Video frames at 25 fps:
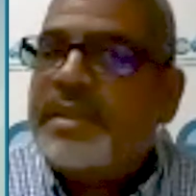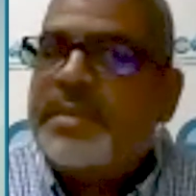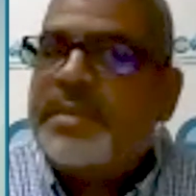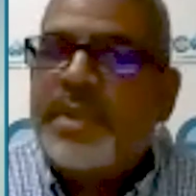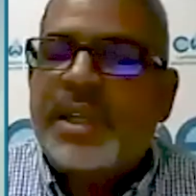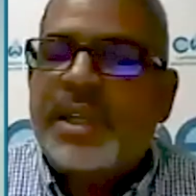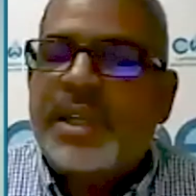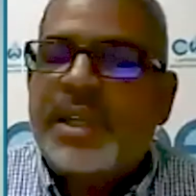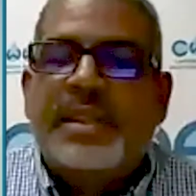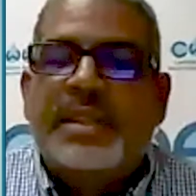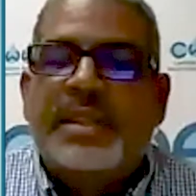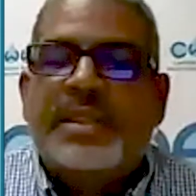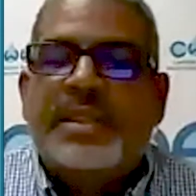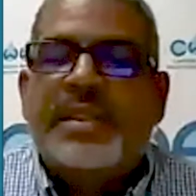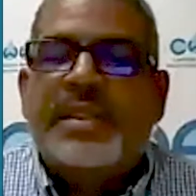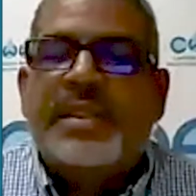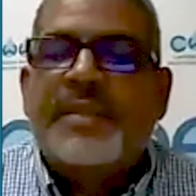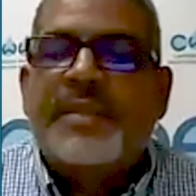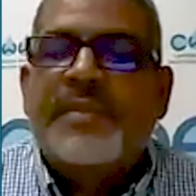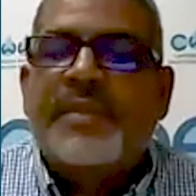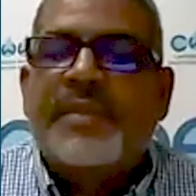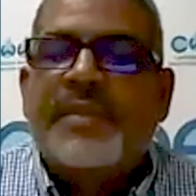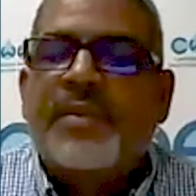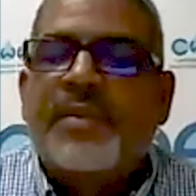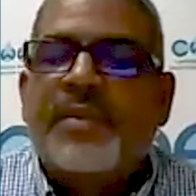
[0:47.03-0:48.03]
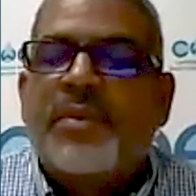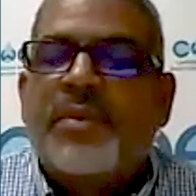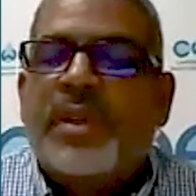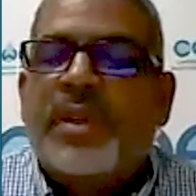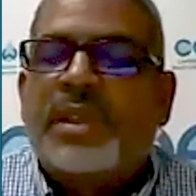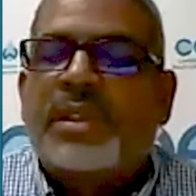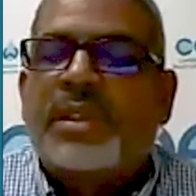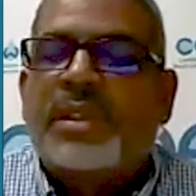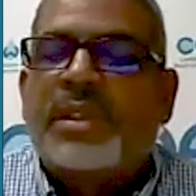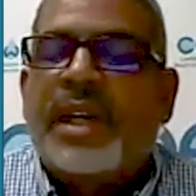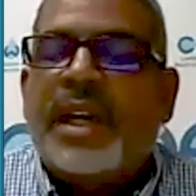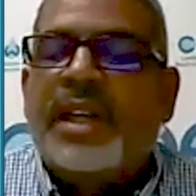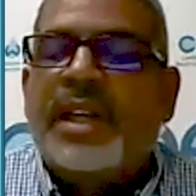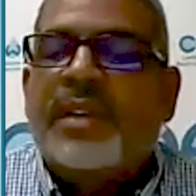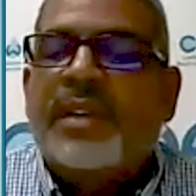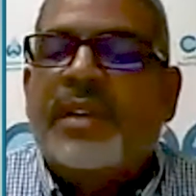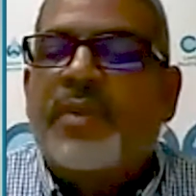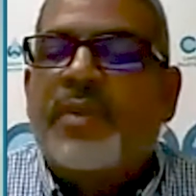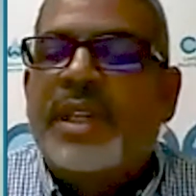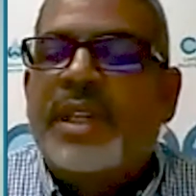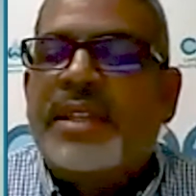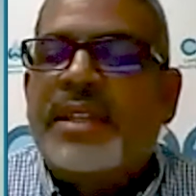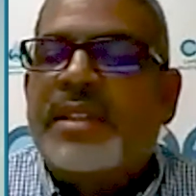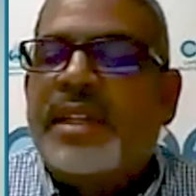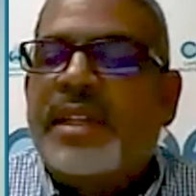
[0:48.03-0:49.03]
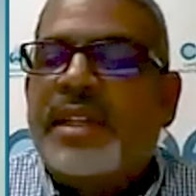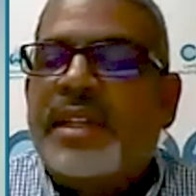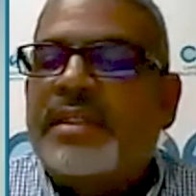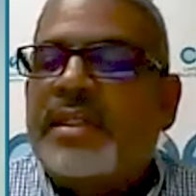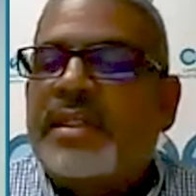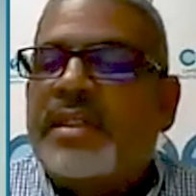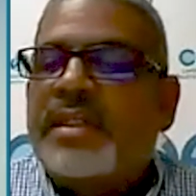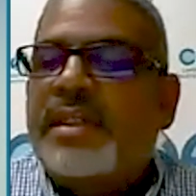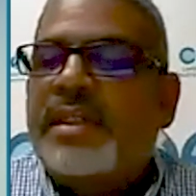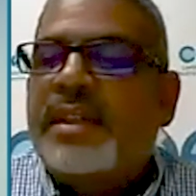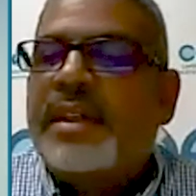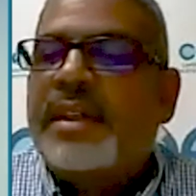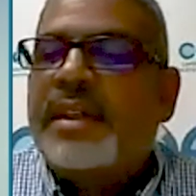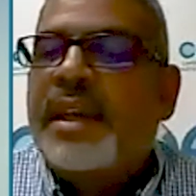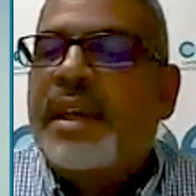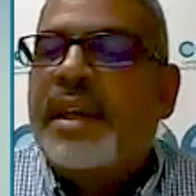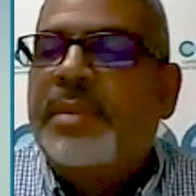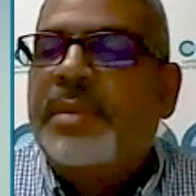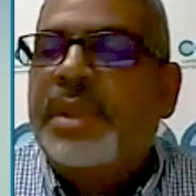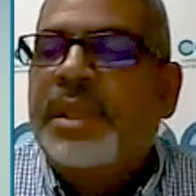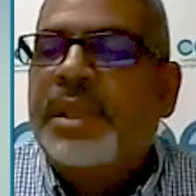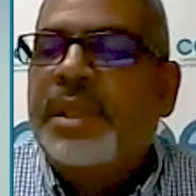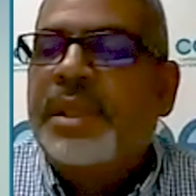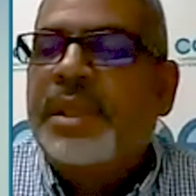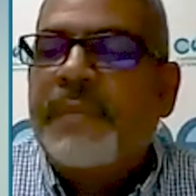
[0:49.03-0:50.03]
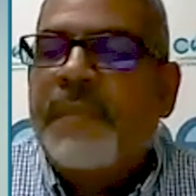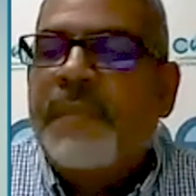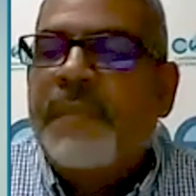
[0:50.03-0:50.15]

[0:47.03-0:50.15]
practitioners for the water and waste sectors in the Caribbean.